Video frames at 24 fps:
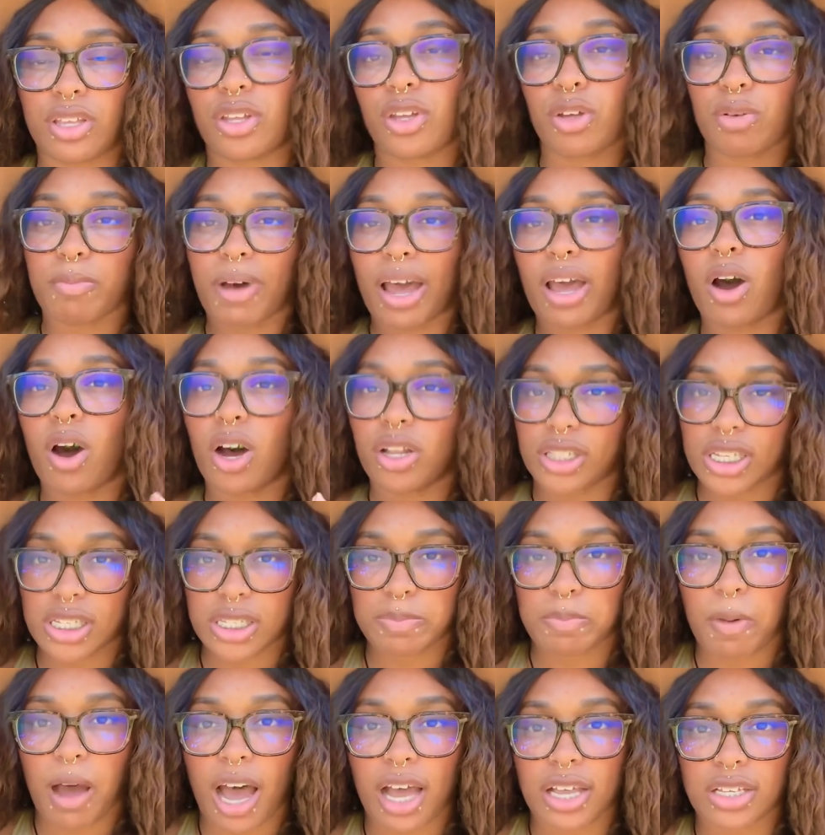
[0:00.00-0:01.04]
you my
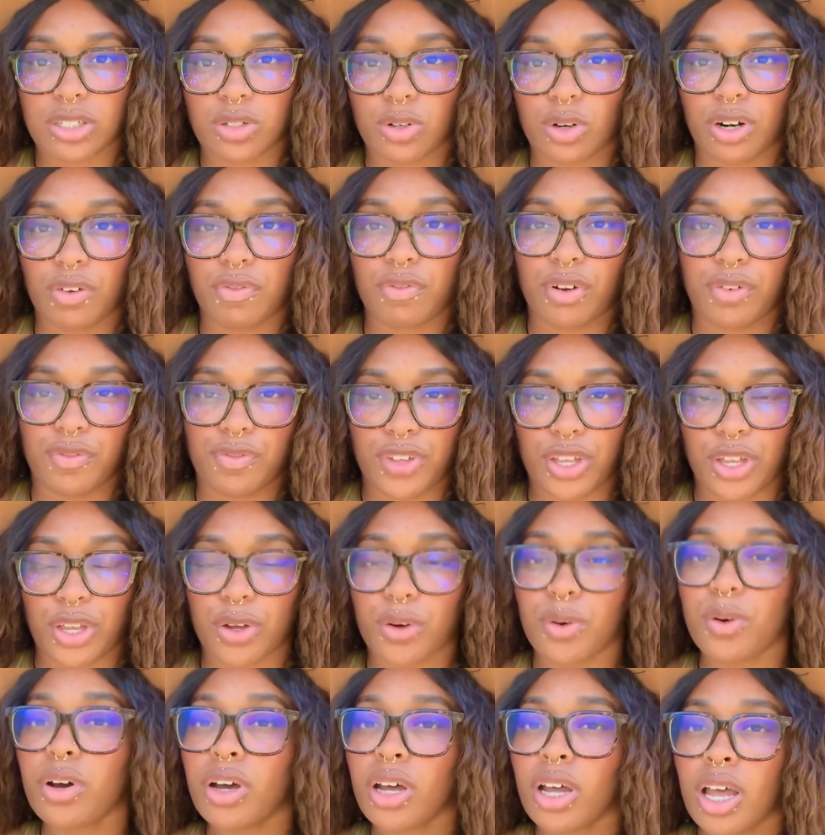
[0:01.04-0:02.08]
on-the-spot sort of
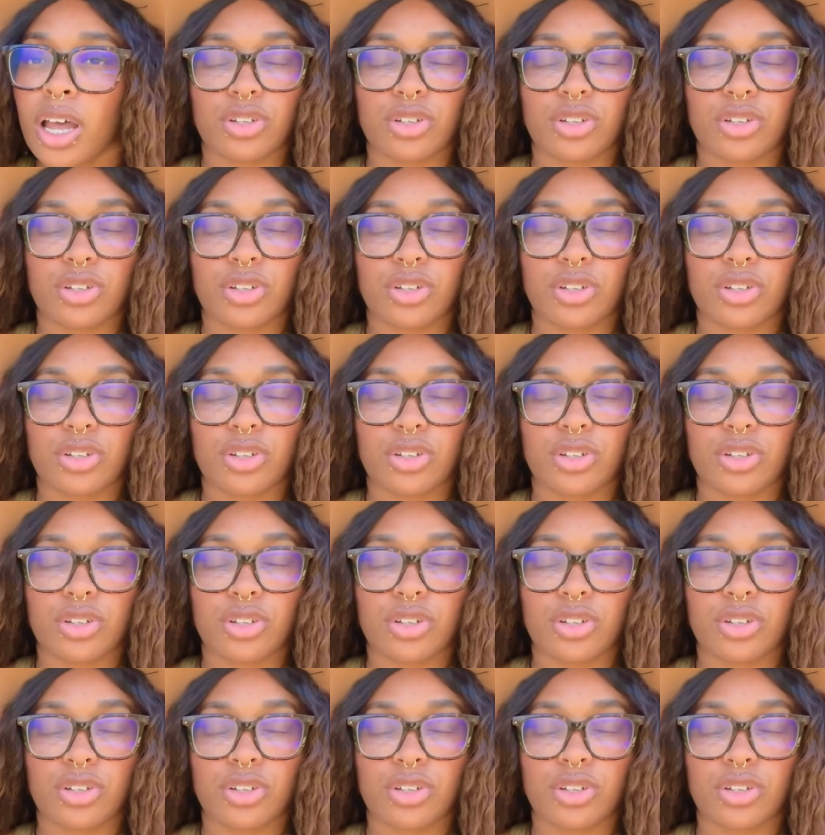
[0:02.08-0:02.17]
review.